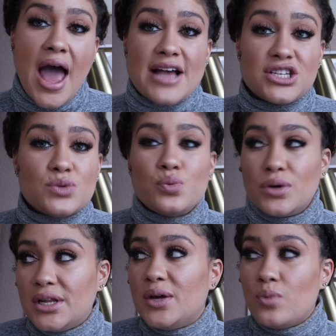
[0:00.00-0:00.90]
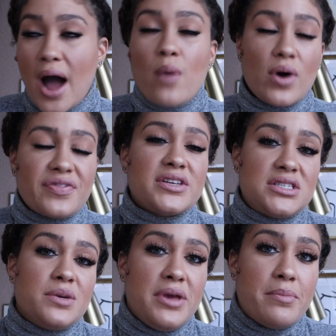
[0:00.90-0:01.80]
I just really, I want this
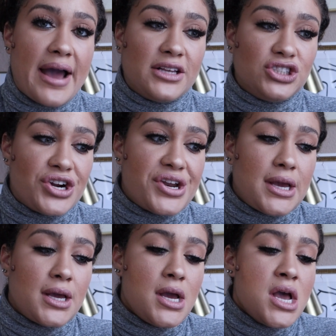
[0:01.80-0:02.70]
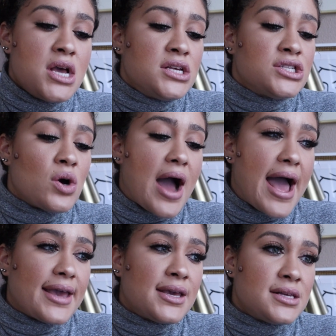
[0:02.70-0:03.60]
to be my journey. So
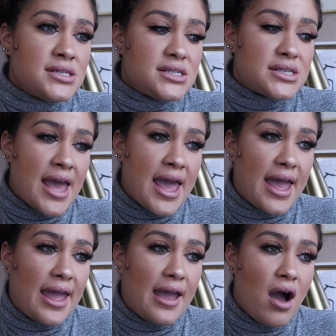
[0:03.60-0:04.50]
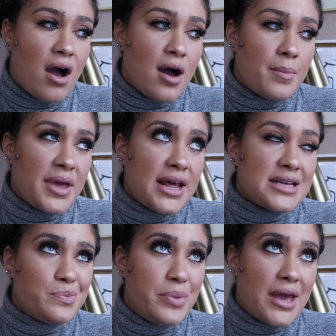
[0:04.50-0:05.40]
I can say it
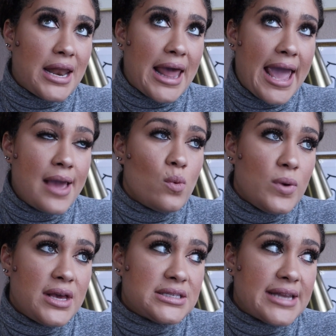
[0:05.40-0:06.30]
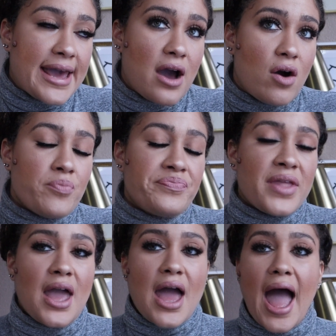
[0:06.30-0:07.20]
has been 8 weeks now.
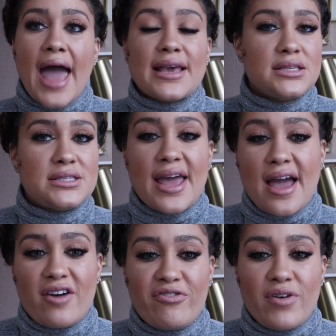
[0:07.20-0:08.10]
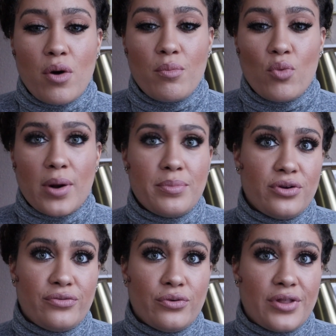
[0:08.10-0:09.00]
I can say I felt more
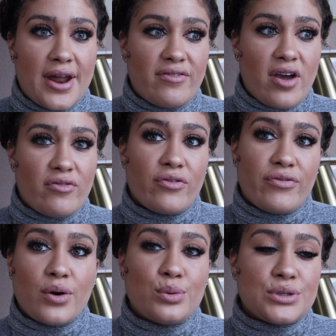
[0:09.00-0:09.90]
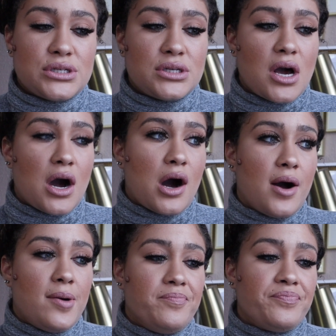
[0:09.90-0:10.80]
beautiful than I've ever felt.
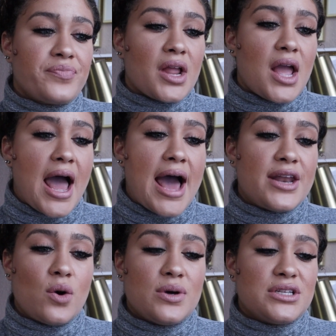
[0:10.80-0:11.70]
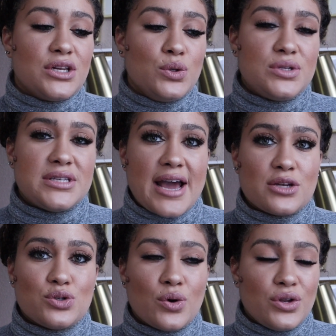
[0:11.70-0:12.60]
I know as a loose
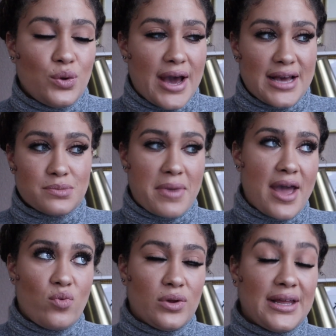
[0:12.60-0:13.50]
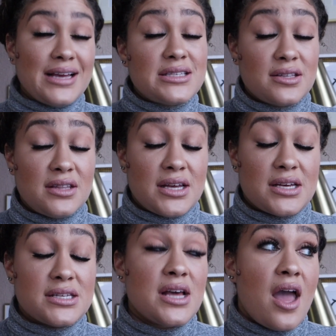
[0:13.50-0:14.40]
natural, and you guys might relate to
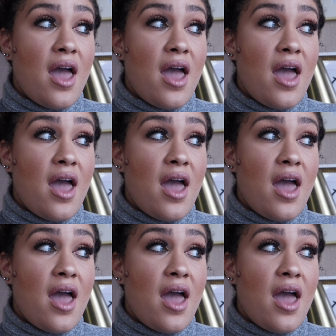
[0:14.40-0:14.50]
this,